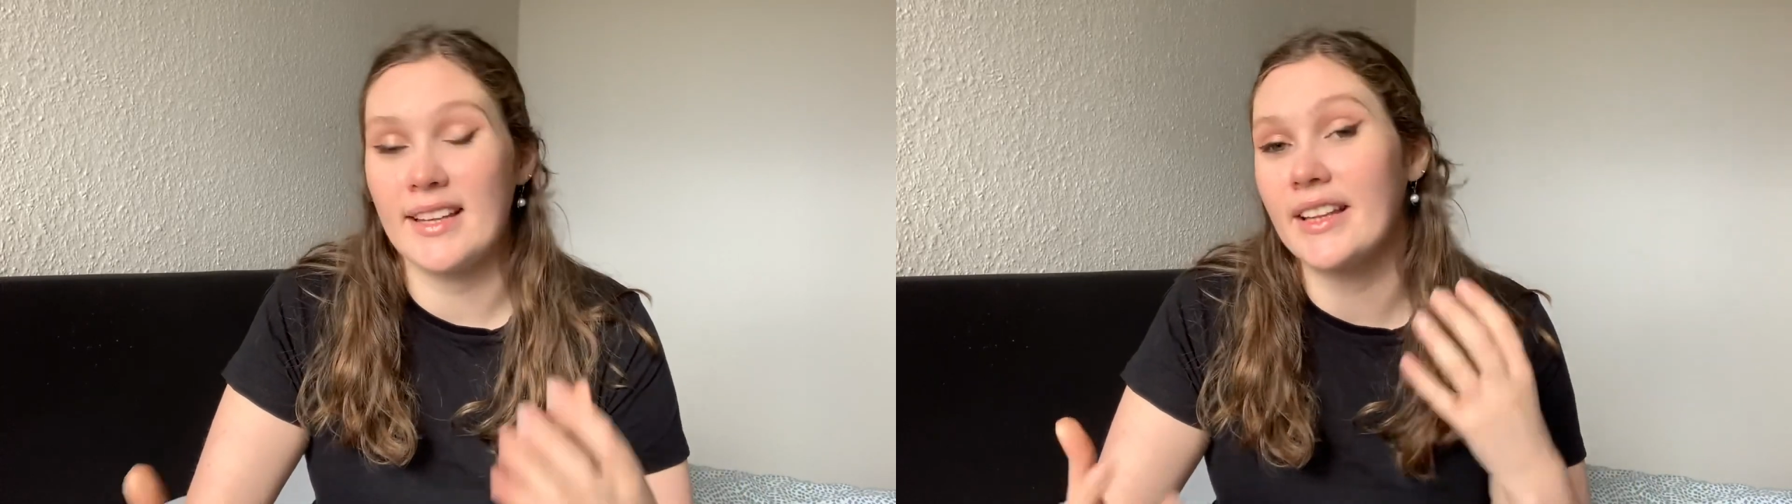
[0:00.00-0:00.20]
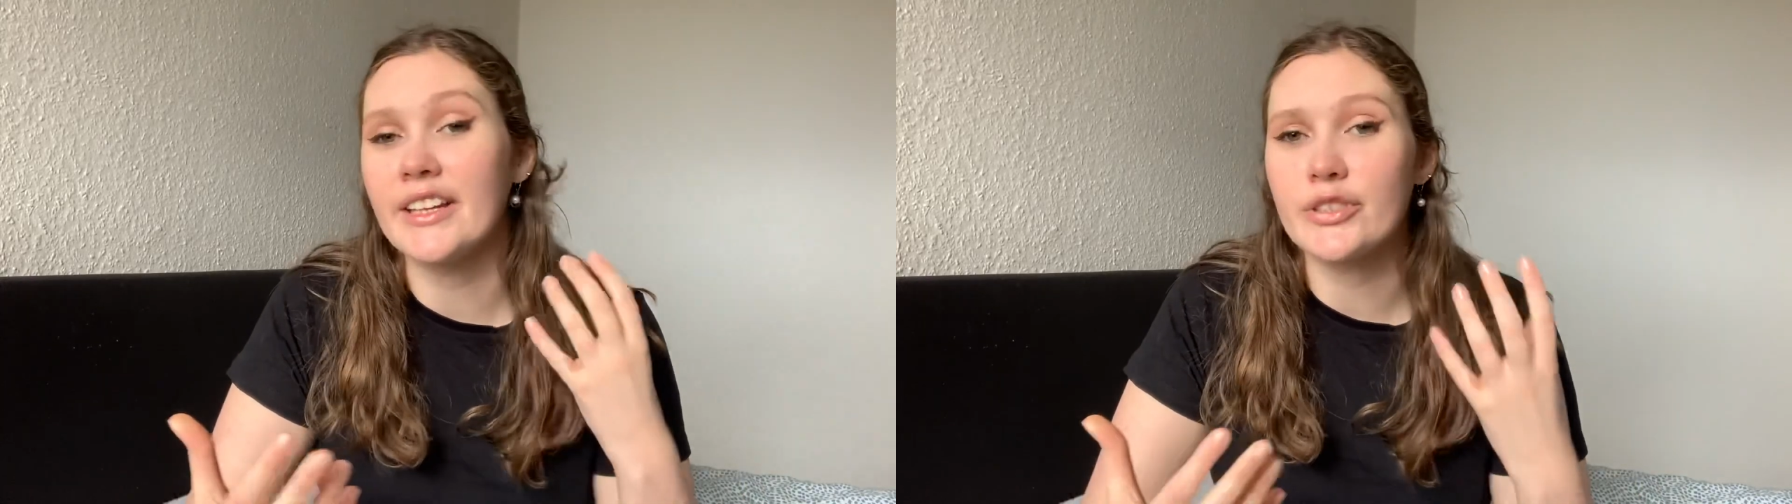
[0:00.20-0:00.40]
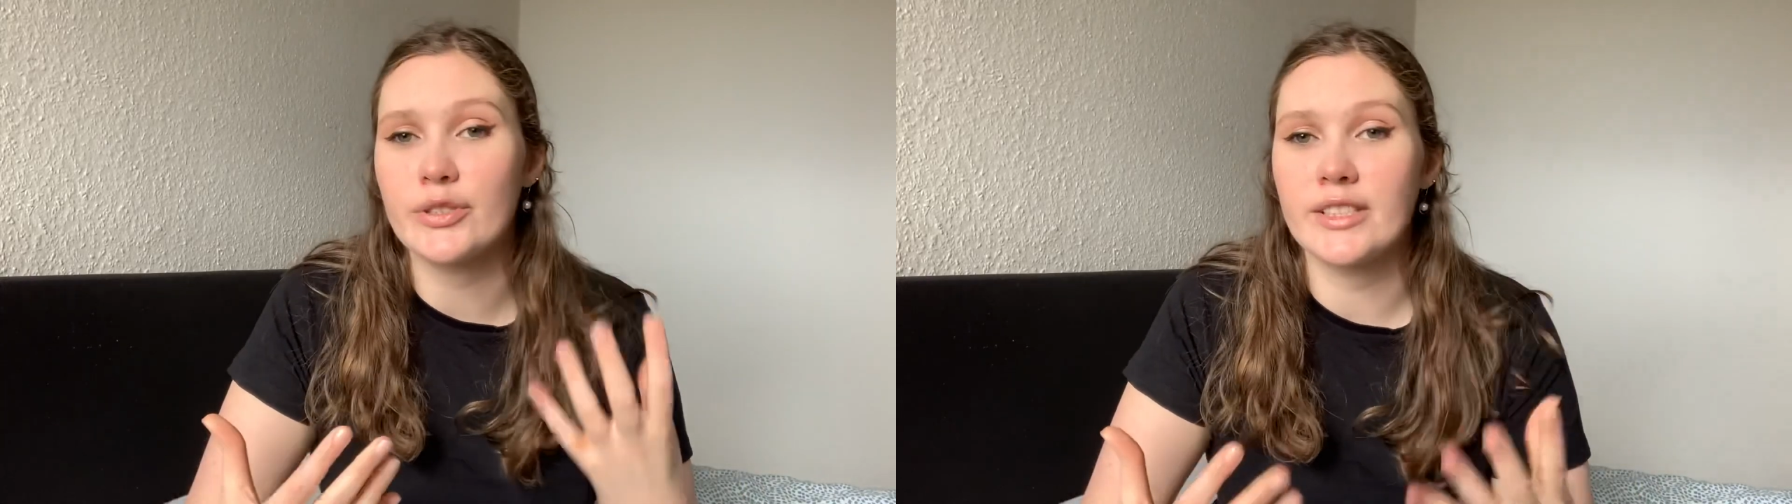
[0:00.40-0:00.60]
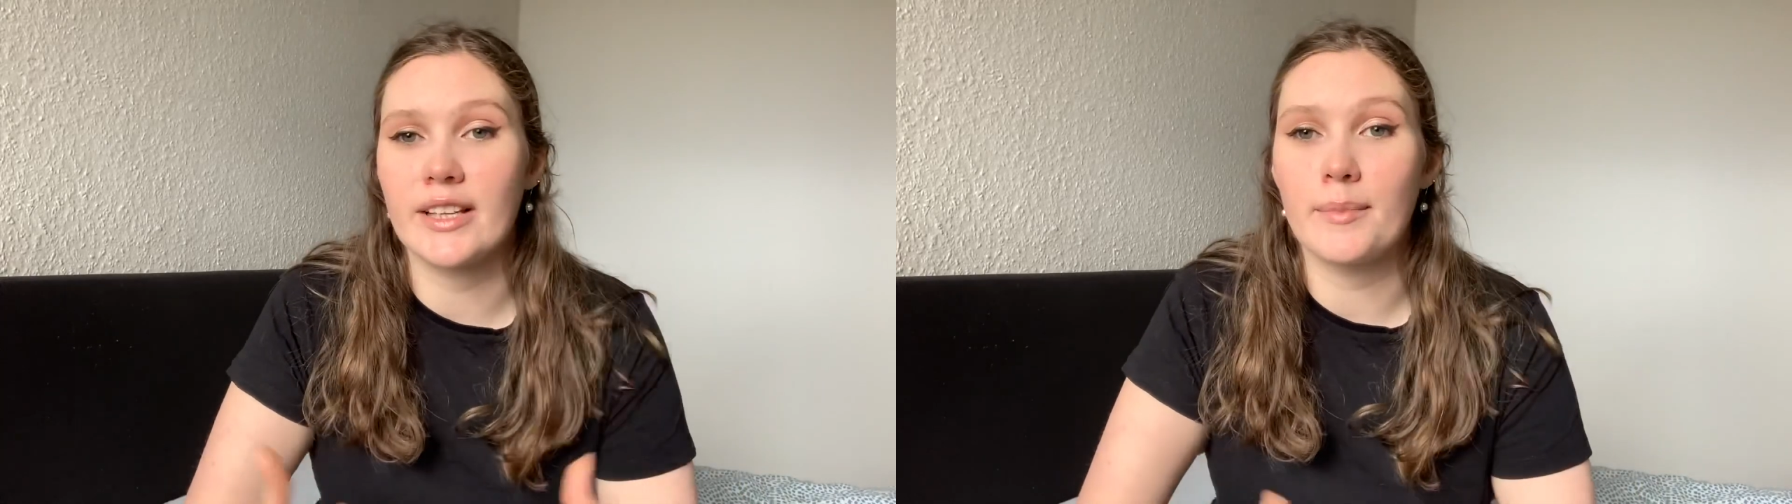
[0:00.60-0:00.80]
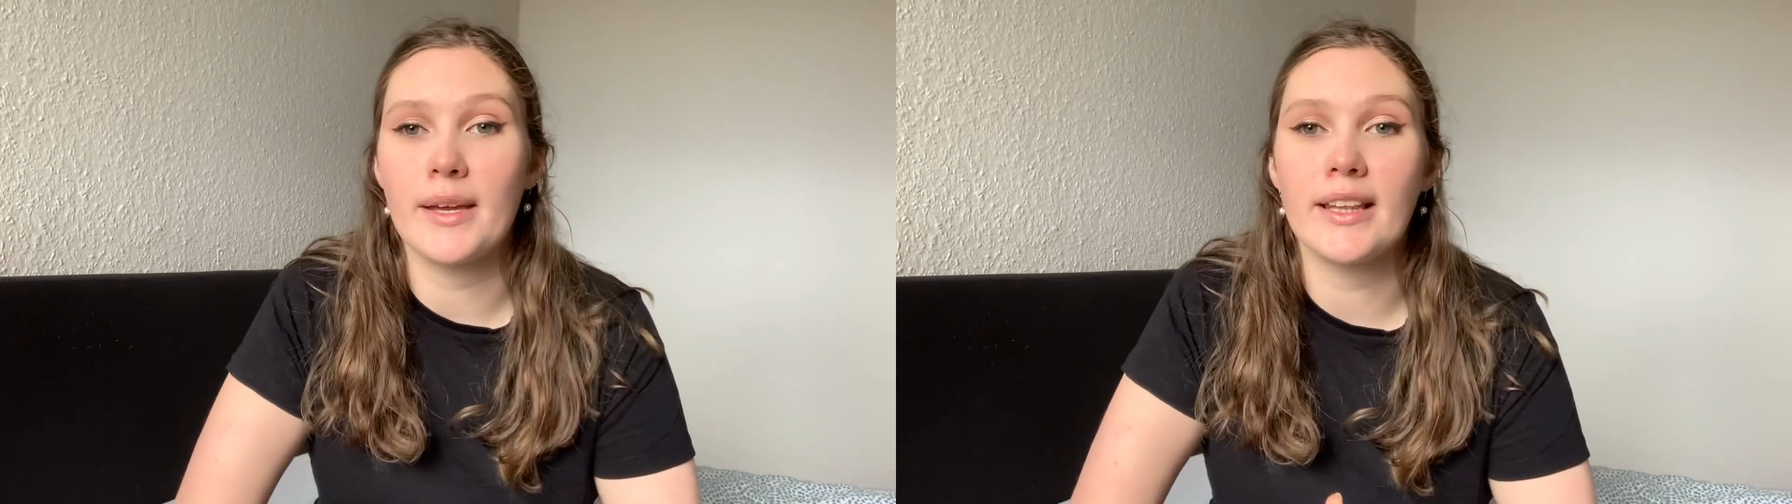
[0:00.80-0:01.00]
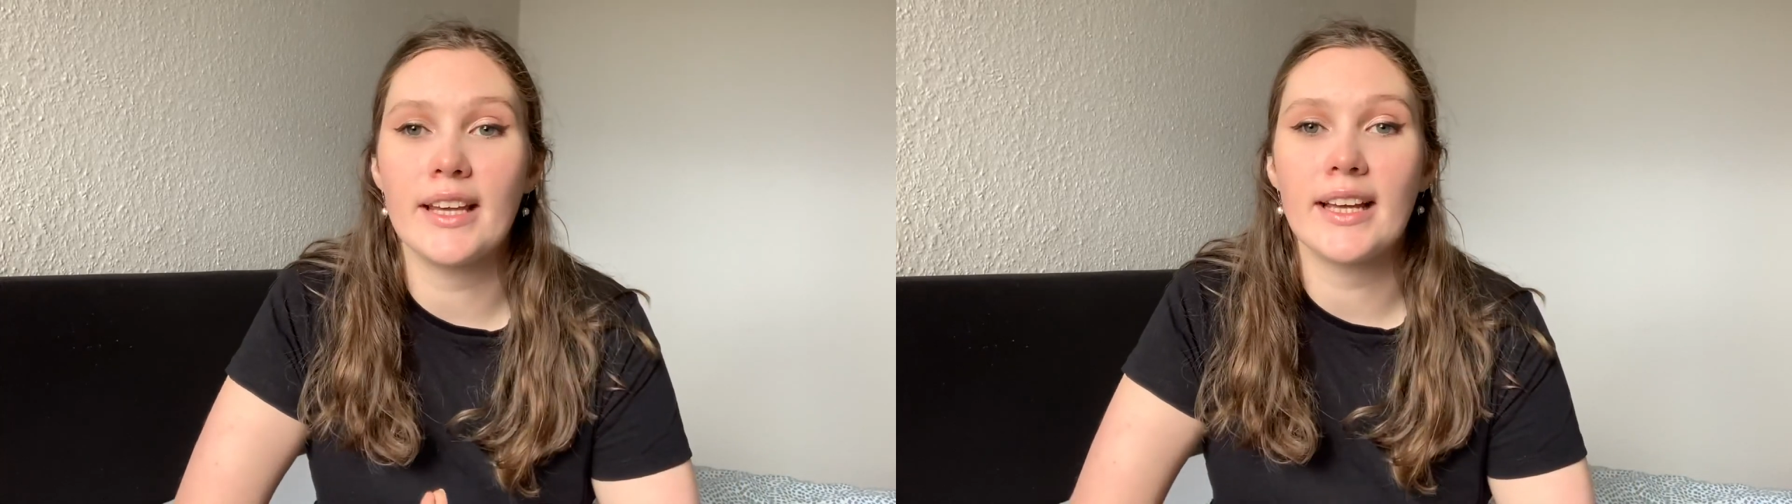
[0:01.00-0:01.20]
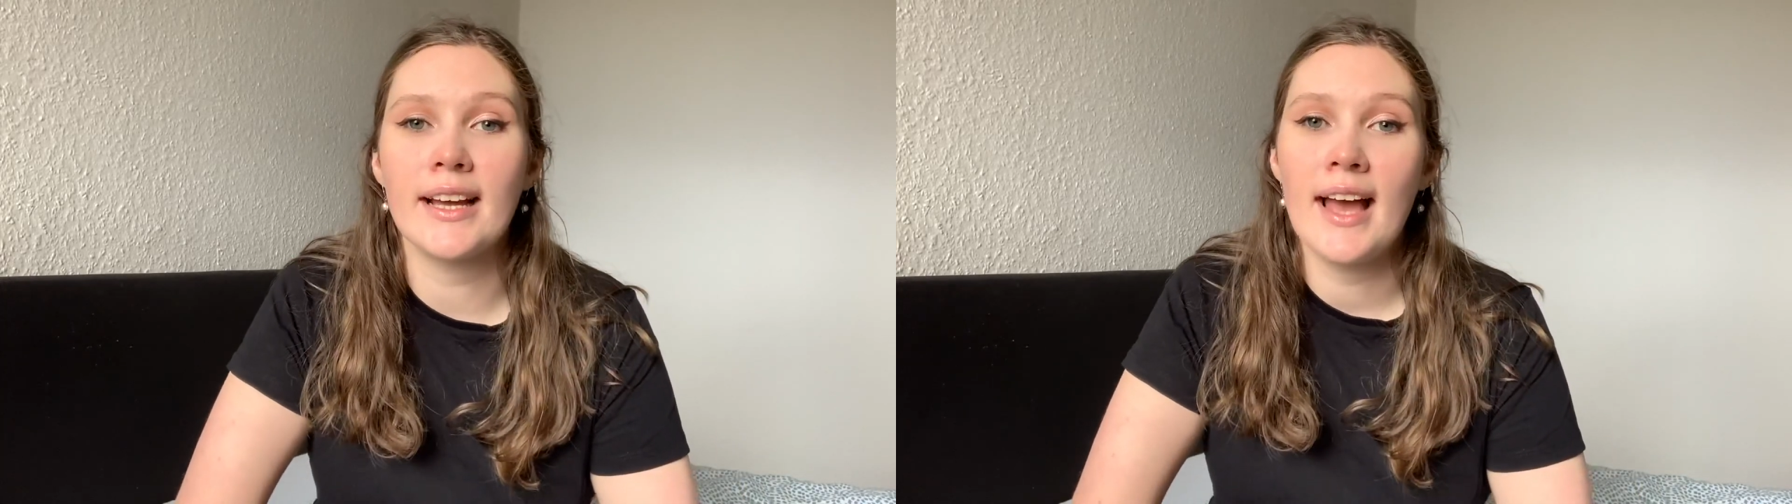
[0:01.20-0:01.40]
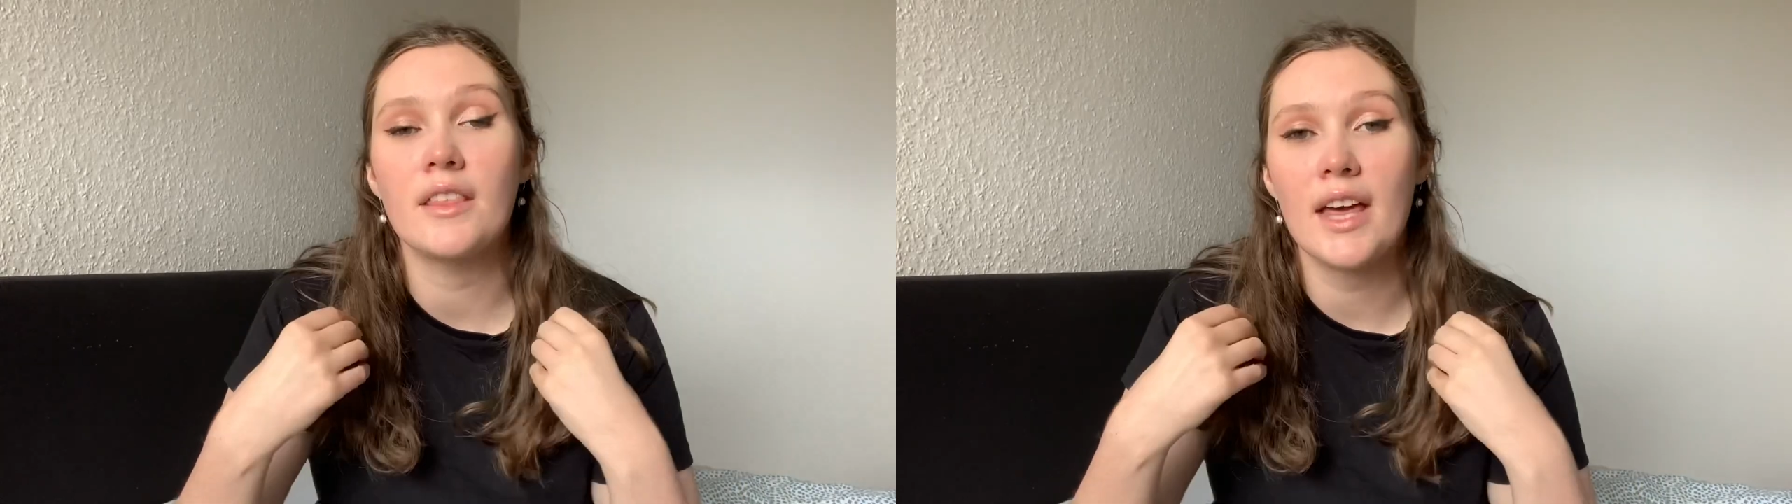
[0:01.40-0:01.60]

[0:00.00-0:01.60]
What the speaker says: an interesting meaning.